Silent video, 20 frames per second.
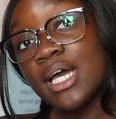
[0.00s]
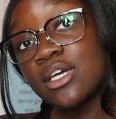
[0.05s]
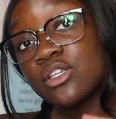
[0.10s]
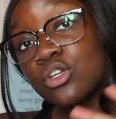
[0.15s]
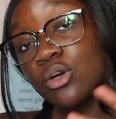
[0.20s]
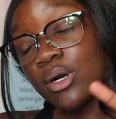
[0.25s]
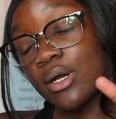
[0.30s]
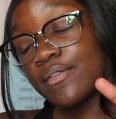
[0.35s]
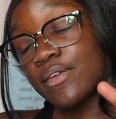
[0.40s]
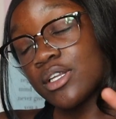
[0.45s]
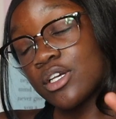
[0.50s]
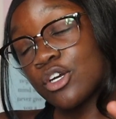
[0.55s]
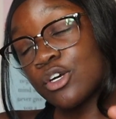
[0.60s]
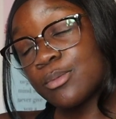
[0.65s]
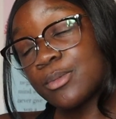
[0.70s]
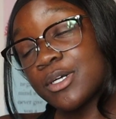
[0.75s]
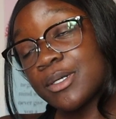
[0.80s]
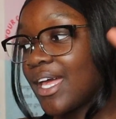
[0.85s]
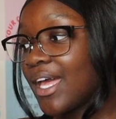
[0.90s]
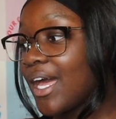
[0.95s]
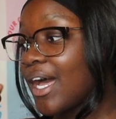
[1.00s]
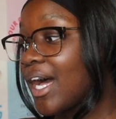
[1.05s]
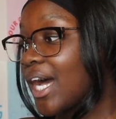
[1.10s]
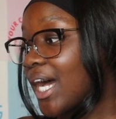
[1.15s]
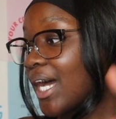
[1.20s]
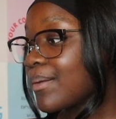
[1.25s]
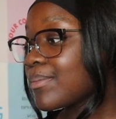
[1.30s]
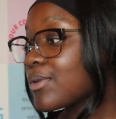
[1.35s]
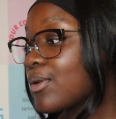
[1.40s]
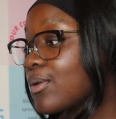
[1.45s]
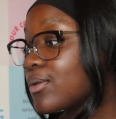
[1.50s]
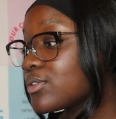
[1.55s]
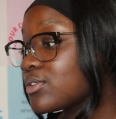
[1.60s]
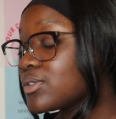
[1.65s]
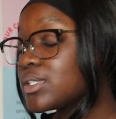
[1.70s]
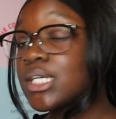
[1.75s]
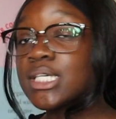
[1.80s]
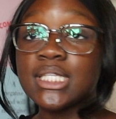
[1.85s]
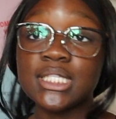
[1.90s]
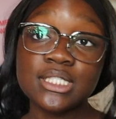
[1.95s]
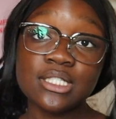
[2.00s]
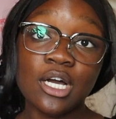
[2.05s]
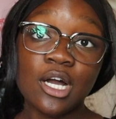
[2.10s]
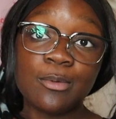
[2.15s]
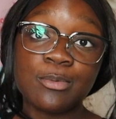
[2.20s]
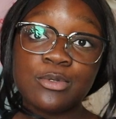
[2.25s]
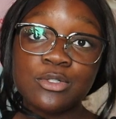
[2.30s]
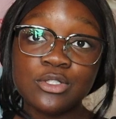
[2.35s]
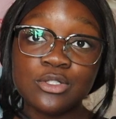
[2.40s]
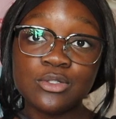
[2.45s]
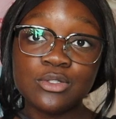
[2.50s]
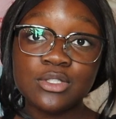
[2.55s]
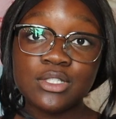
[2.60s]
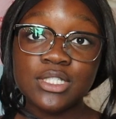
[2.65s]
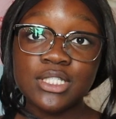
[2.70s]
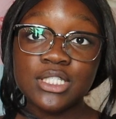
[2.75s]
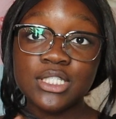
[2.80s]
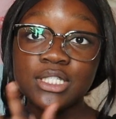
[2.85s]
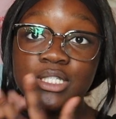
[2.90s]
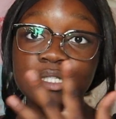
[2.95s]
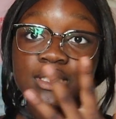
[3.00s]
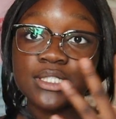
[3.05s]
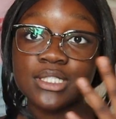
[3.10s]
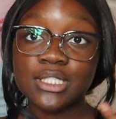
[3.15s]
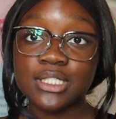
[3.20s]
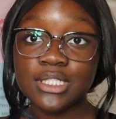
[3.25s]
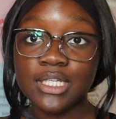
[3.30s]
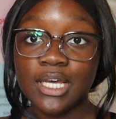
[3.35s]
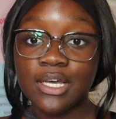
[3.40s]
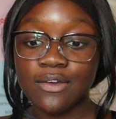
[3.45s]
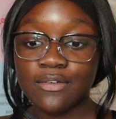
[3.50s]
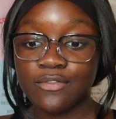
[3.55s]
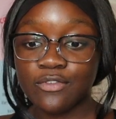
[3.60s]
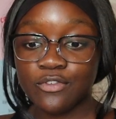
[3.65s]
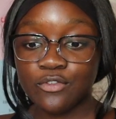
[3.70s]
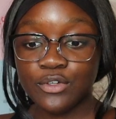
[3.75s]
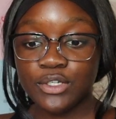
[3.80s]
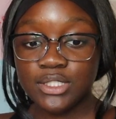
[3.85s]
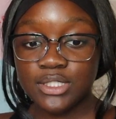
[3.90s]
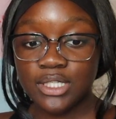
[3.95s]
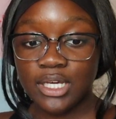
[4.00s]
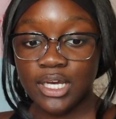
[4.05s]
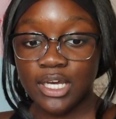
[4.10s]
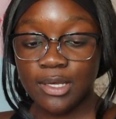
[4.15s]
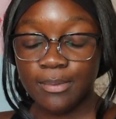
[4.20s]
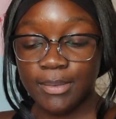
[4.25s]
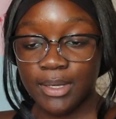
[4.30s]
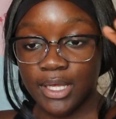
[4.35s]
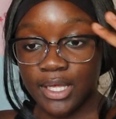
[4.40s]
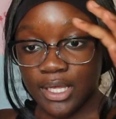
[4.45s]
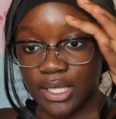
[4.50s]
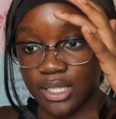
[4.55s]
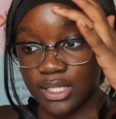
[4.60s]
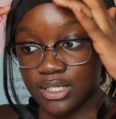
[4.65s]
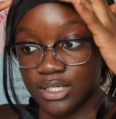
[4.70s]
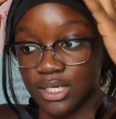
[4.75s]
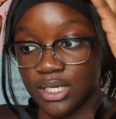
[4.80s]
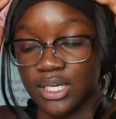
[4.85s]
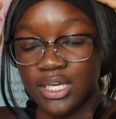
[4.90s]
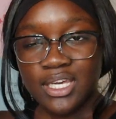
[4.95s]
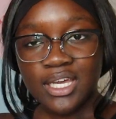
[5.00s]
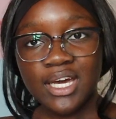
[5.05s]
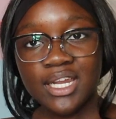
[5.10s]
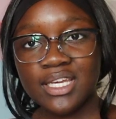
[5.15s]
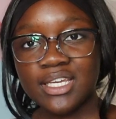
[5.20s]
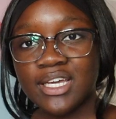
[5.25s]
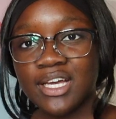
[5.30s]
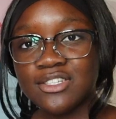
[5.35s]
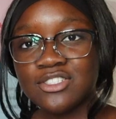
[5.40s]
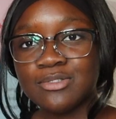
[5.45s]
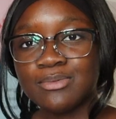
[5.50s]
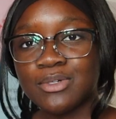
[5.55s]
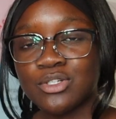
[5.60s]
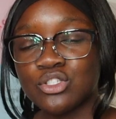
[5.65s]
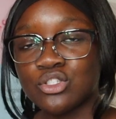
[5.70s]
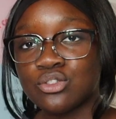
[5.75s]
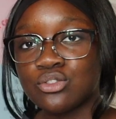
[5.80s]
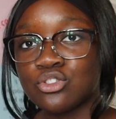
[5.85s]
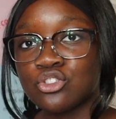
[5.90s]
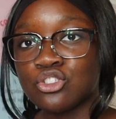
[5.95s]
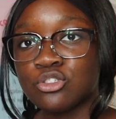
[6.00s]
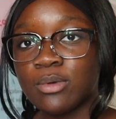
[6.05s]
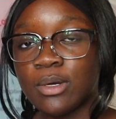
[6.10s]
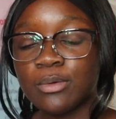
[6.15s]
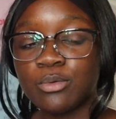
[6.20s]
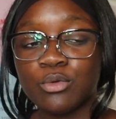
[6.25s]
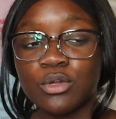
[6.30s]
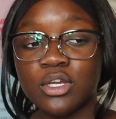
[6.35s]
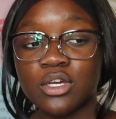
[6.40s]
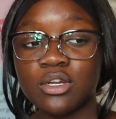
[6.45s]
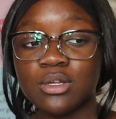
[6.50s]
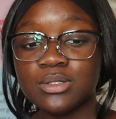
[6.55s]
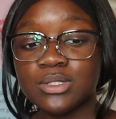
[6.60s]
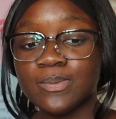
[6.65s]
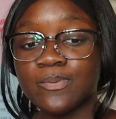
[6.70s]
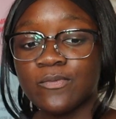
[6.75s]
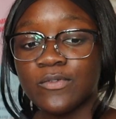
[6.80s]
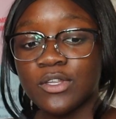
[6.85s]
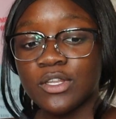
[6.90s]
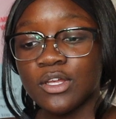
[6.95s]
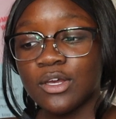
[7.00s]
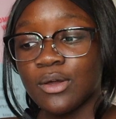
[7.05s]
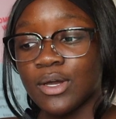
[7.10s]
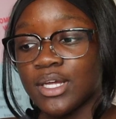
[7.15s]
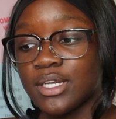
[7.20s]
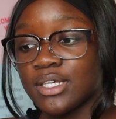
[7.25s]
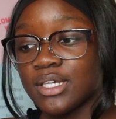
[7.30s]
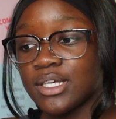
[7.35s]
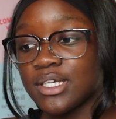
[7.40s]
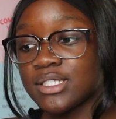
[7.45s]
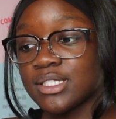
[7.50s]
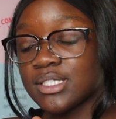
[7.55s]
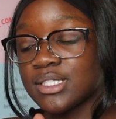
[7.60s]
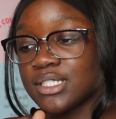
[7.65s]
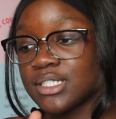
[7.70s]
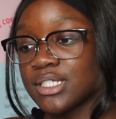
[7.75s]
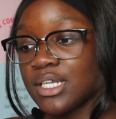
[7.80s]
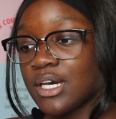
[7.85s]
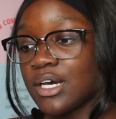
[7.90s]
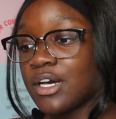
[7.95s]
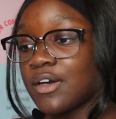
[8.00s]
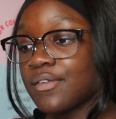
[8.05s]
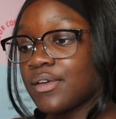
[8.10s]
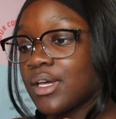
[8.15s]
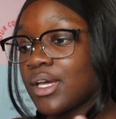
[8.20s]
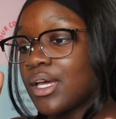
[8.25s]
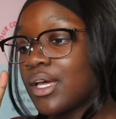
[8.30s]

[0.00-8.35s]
I don't have any homework, I'm going to take this opportunity since I have free time and kind of catch up on YouTube. I'm working on some video ideas and stuff,